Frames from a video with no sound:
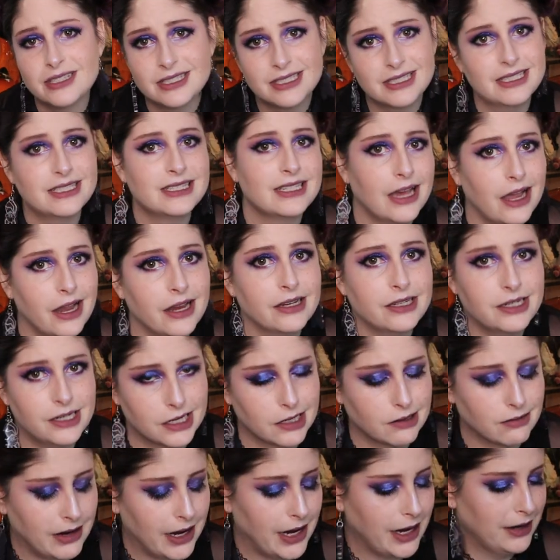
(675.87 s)
this design
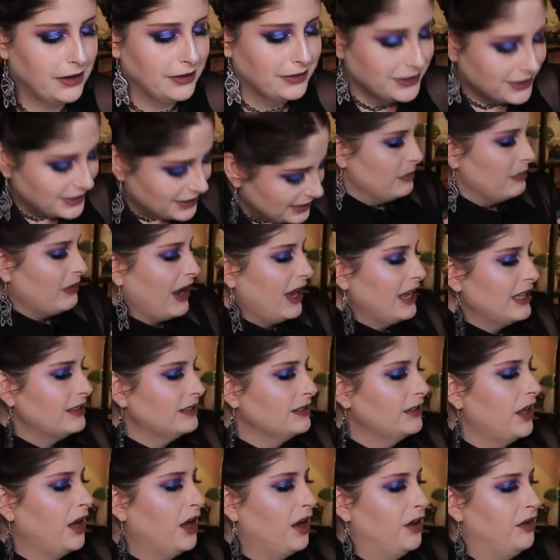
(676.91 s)
year round. But I
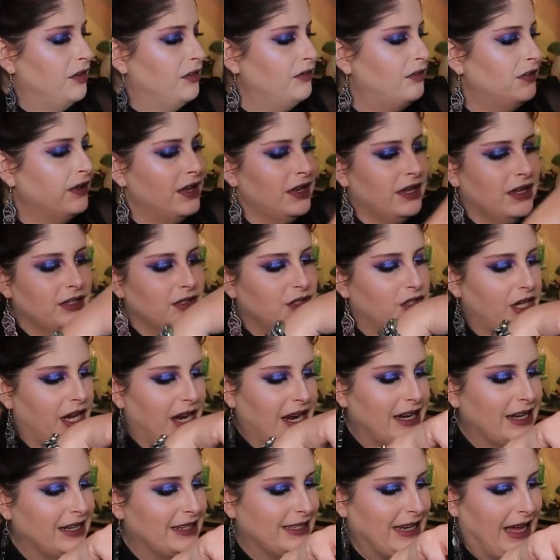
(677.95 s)
love
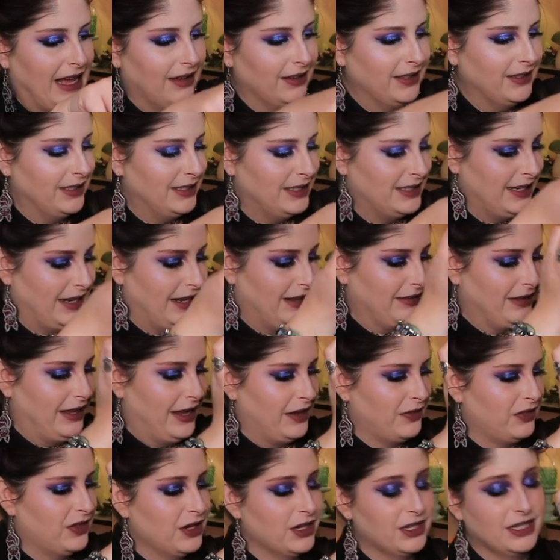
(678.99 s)
Jade and Dallas and
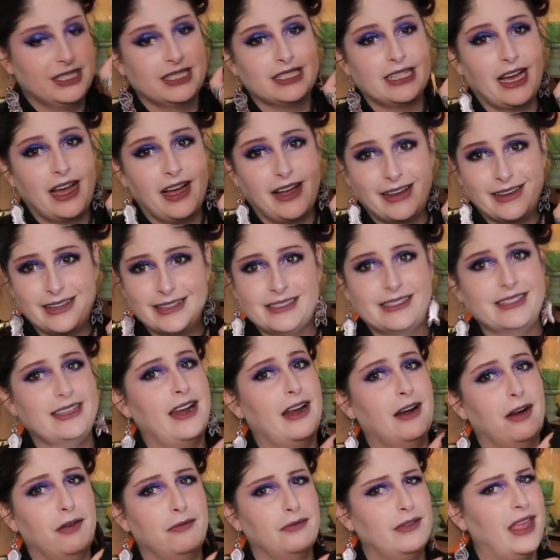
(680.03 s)
like their designs,
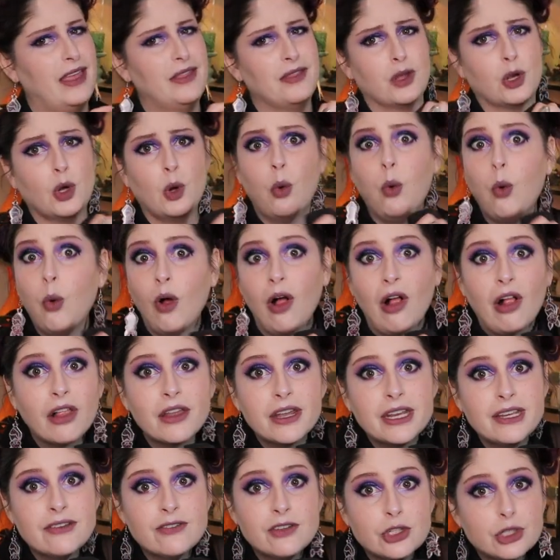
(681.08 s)
and, and the
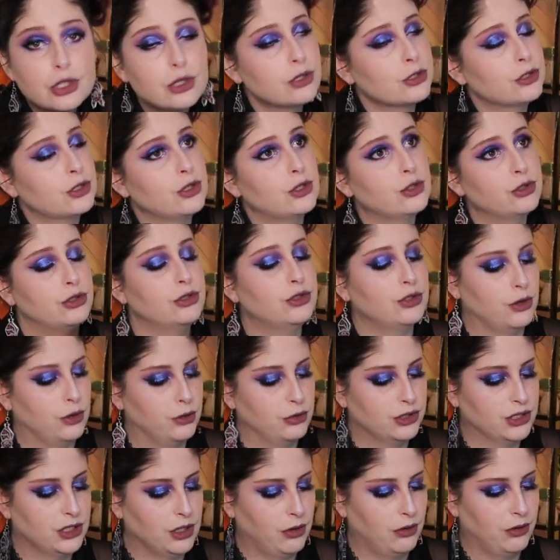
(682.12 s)
quality of the shirts are
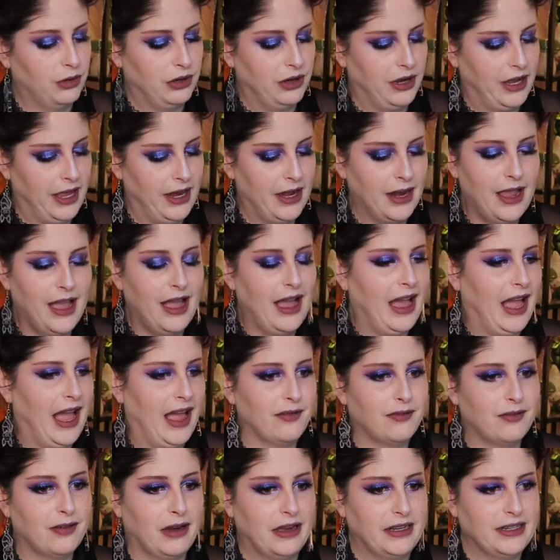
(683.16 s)
so, so good.
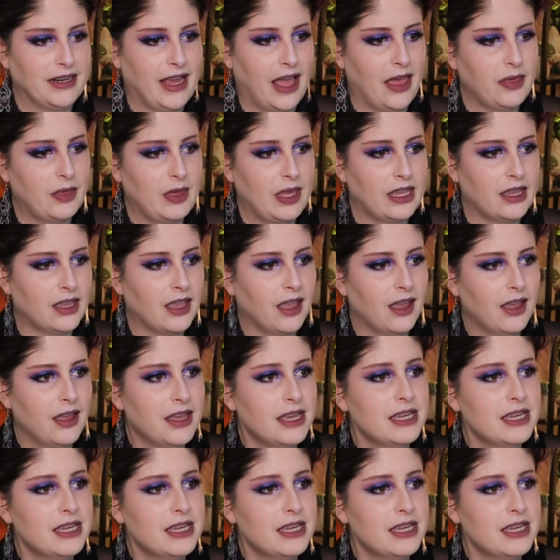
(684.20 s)
I've gotten, I think,